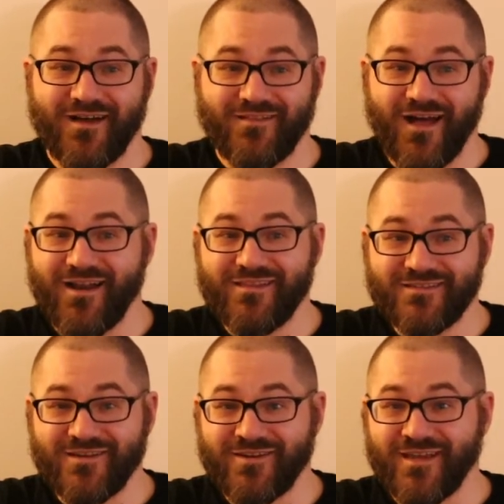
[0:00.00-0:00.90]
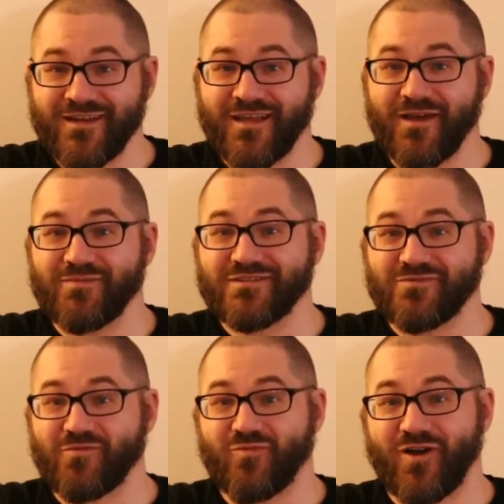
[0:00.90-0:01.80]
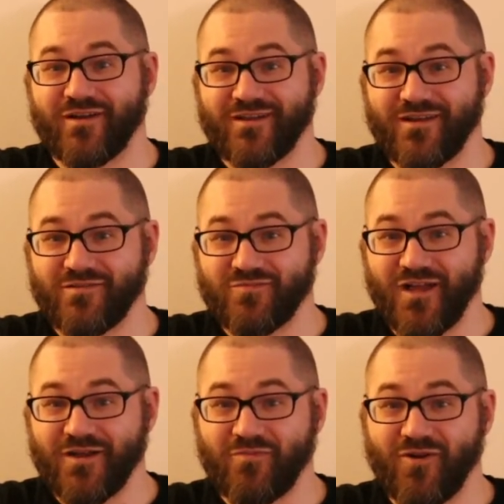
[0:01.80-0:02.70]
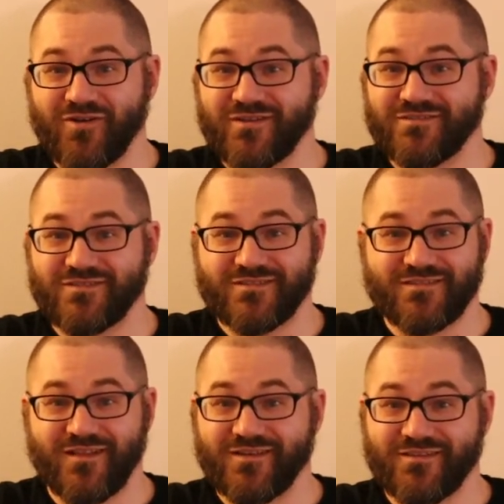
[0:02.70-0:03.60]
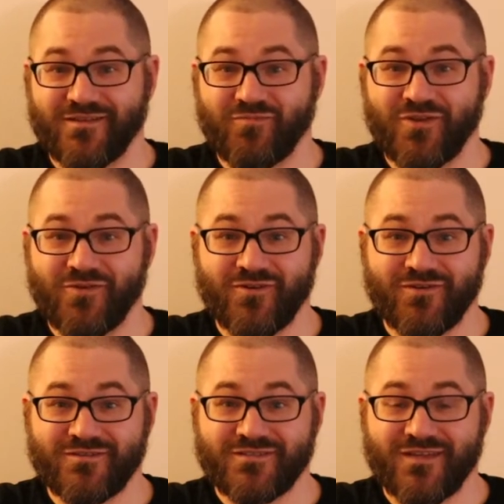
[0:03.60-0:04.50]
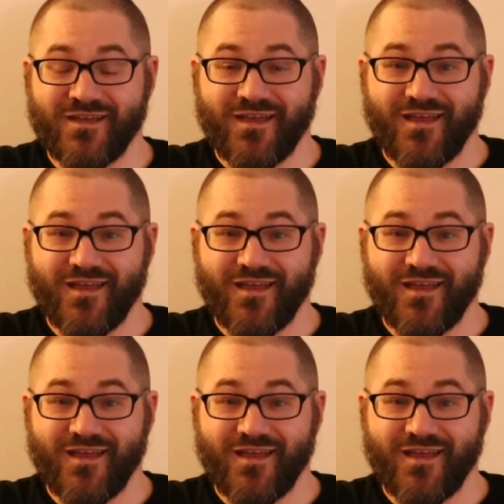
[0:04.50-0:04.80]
A lot of these arcade cabinets were brought in on the black market, just like the computers,